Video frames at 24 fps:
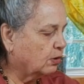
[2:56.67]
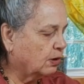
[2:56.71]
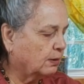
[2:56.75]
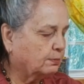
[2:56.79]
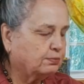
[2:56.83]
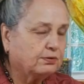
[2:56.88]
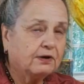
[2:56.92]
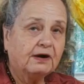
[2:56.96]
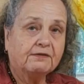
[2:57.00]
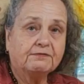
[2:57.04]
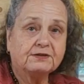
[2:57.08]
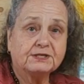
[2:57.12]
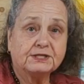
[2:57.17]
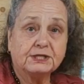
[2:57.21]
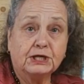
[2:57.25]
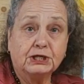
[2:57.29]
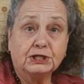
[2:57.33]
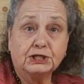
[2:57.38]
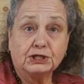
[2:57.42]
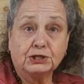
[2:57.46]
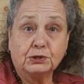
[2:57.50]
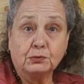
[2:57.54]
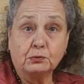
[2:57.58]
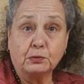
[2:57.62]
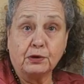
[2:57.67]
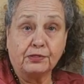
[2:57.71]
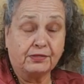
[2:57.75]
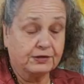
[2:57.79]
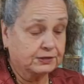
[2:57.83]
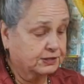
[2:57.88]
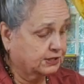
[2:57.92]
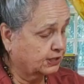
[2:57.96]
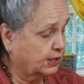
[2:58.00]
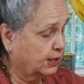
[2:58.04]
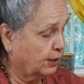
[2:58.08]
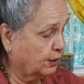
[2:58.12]
improvisation with a
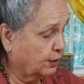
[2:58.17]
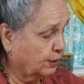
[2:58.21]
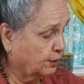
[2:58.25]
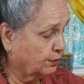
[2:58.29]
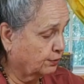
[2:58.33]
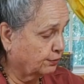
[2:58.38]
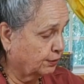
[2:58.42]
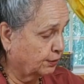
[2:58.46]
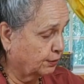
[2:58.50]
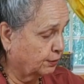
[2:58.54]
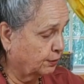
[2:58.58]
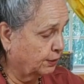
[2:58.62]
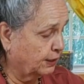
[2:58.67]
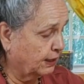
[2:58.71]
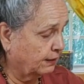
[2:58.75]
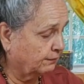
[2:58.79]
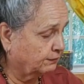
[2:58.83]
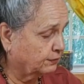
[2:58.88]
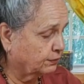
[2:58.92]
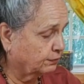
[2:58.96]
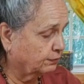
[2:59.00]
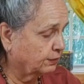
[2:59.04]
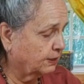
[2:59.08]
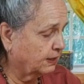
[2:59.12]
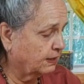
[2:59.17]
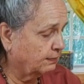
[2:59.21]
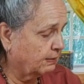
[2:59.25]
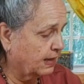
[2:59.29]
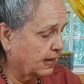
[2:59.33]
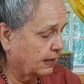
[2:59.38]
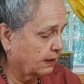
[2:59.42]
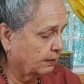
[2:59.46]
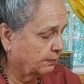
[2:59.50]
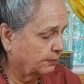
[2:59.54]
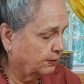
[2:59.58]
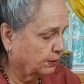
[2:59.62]
scarecrow. You have to really make
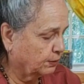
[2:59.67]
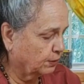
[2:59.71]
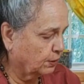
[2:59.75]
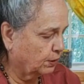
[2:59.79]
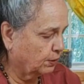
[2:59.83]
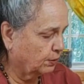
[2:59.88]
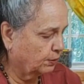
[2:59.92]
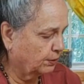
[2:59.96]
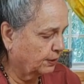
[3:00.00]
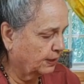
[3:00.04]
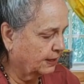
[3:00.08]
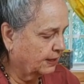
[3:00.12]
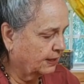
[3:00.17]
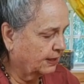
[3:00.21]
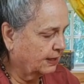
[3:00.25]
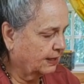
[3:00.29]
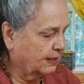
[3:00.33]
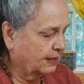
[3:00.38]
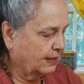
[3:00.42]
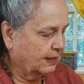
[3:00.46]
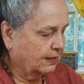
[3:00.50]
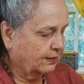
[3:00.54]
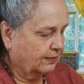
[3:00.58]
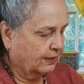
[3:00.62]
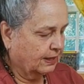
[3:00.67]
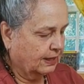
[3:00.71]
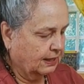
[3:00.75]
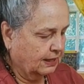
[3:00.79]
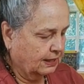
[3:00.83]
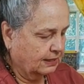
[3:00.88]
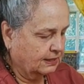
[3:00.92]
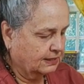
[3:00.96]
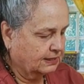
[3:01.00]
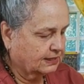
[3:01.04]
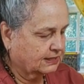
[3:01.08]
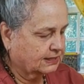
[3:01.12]
him your own. The
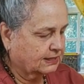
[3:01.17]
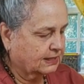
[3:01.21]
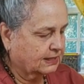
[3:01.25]
kids